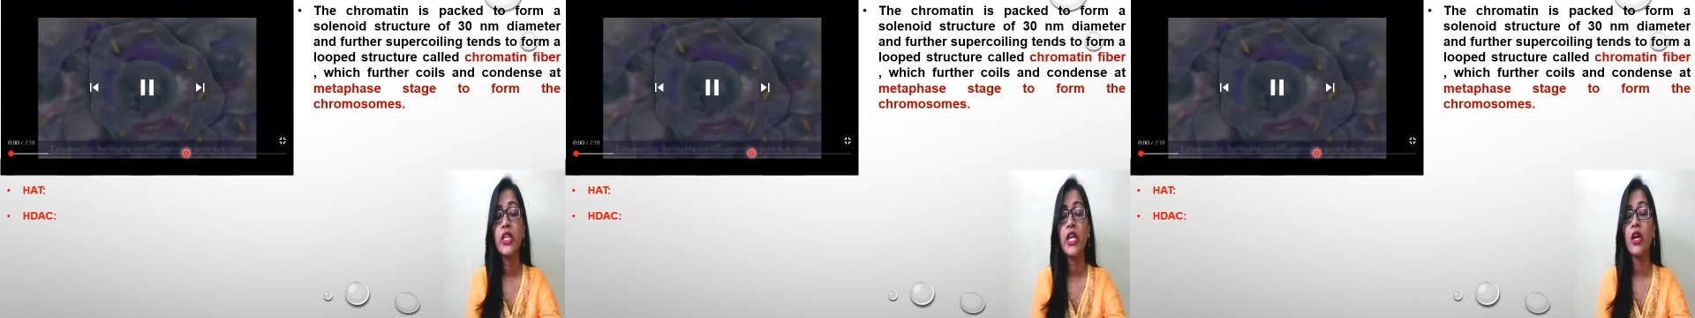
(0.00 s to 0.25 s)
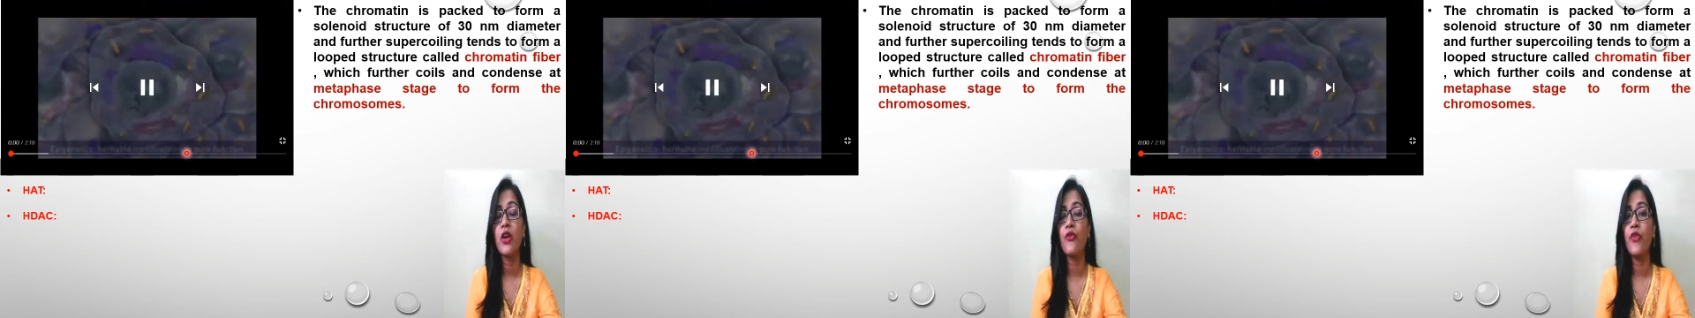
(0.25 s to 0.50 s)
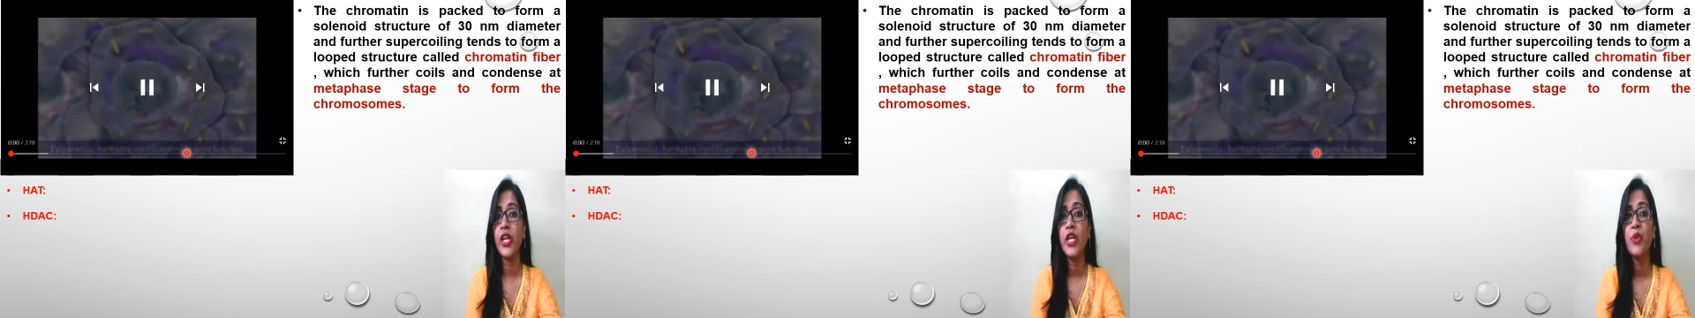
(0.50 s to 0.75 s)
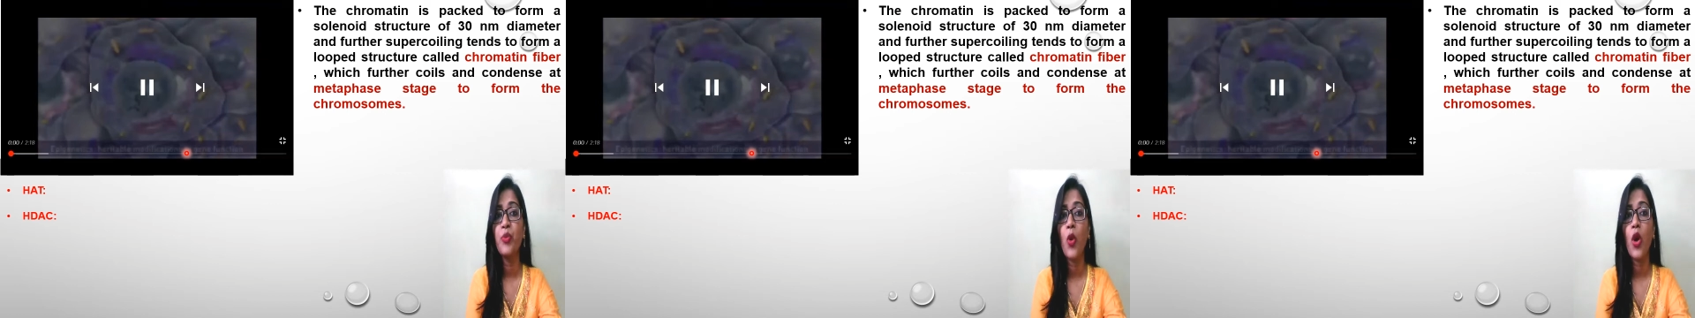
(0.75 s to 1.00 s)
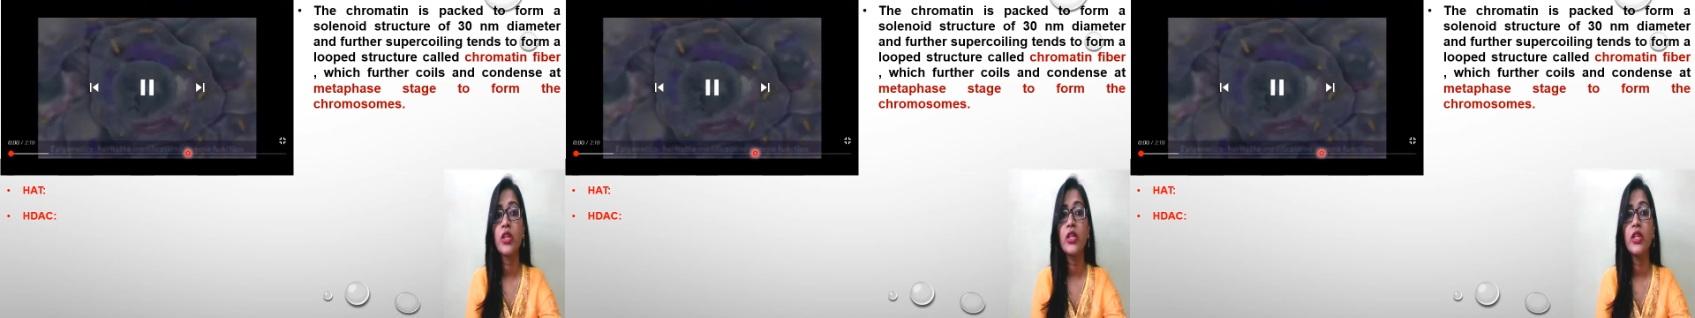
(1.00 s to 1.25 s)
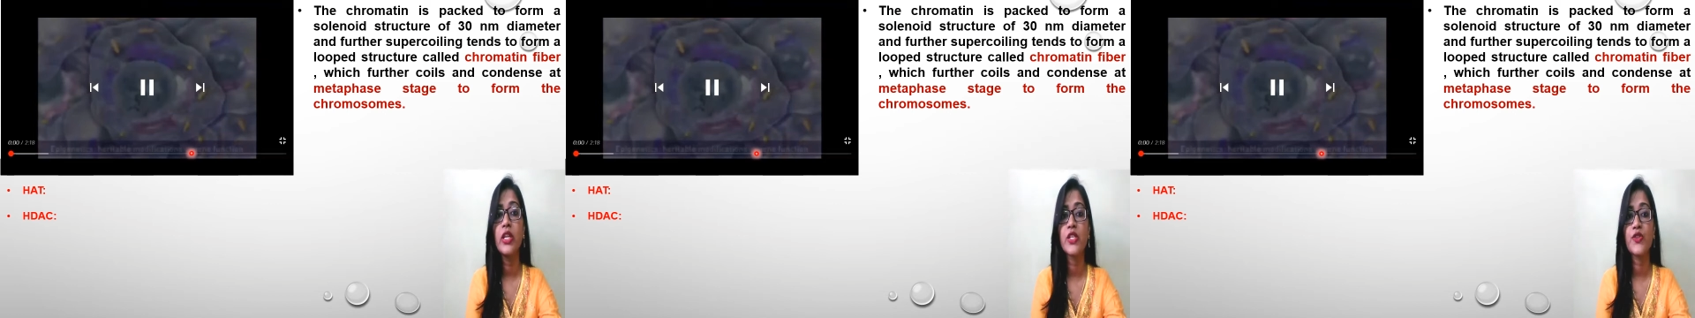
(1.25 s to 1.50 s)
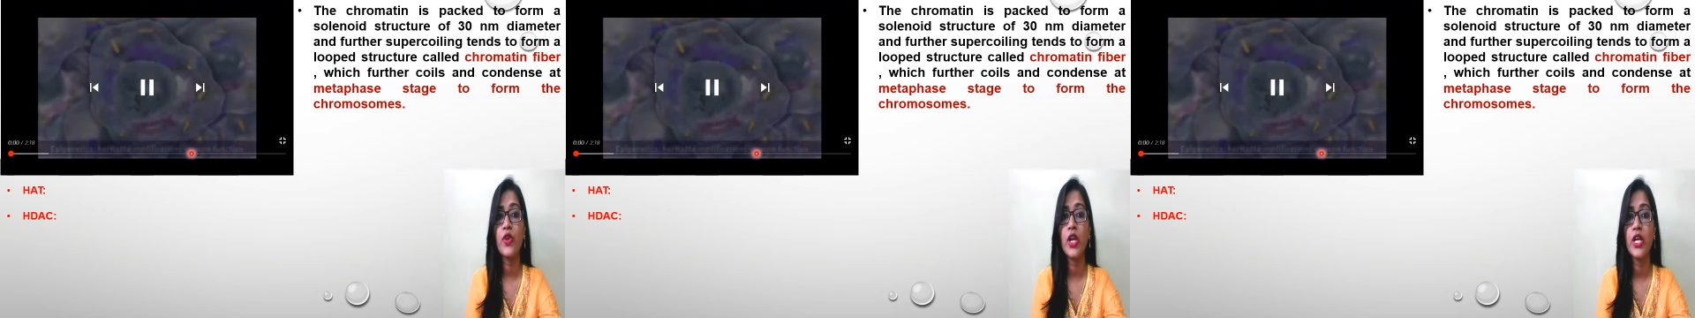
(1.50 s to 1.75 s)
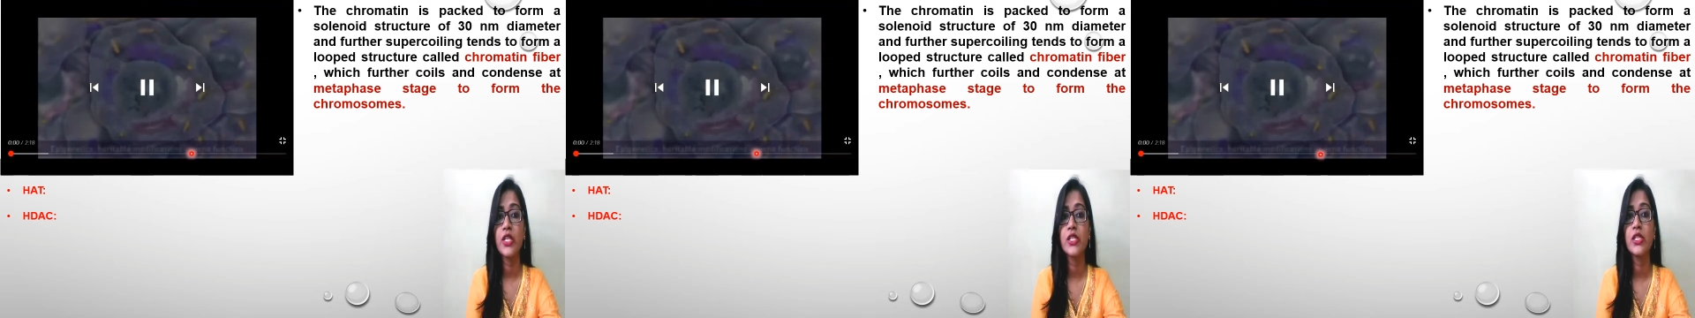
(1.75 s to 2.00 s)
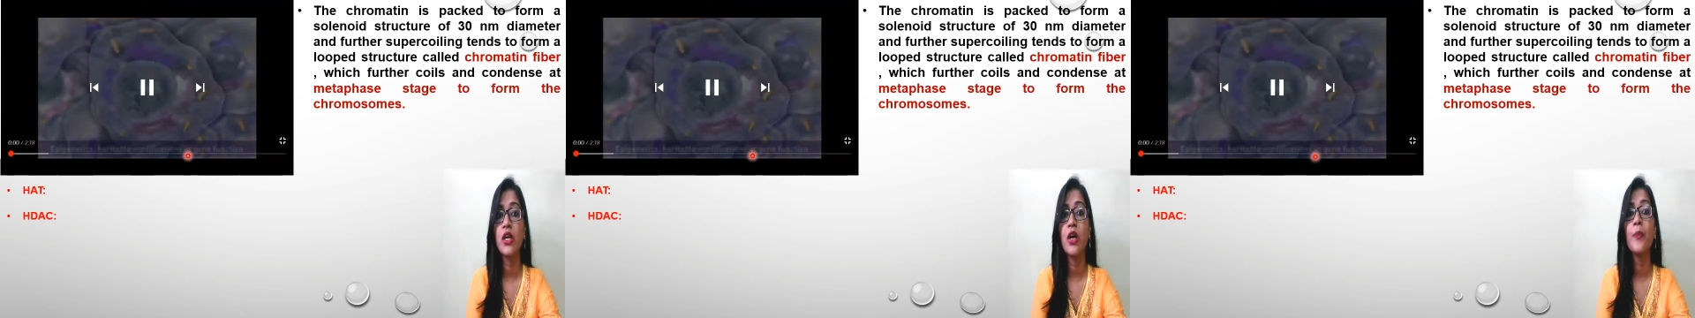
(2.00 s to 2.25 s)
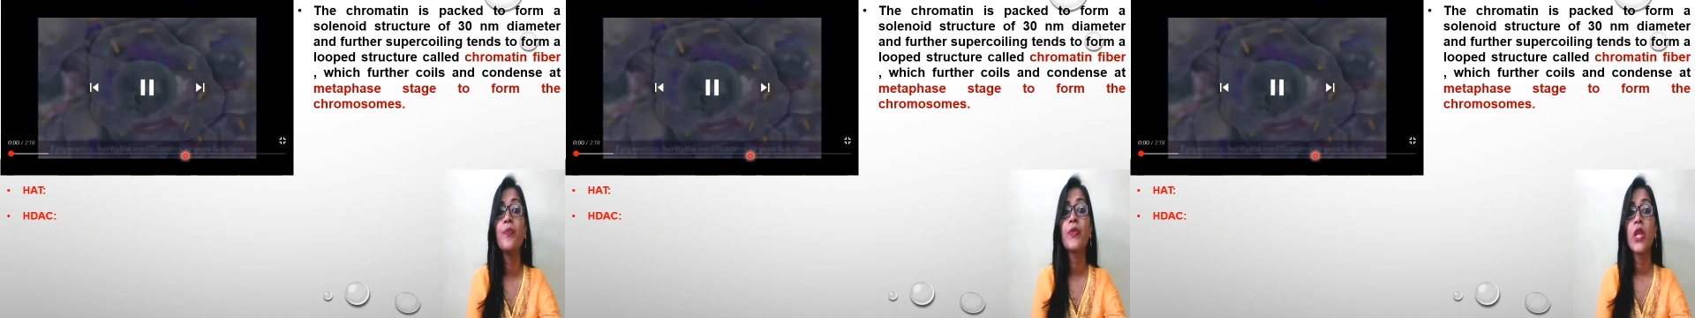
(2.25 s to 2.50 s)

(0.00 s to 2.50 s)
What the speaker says: they are very important as far as the